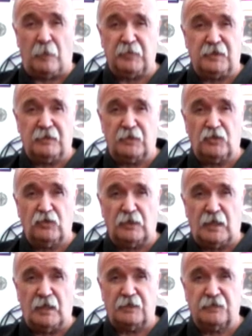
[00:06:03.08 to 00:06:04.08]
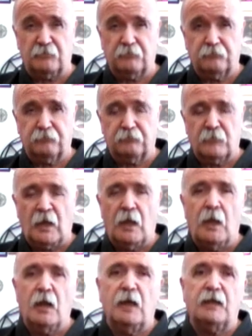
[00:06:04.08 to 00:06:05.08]
weapons to utilize.
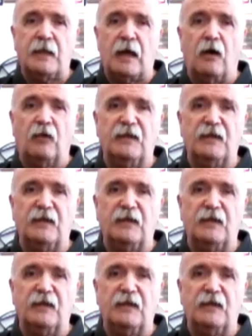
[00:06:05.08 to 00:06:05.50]
Now,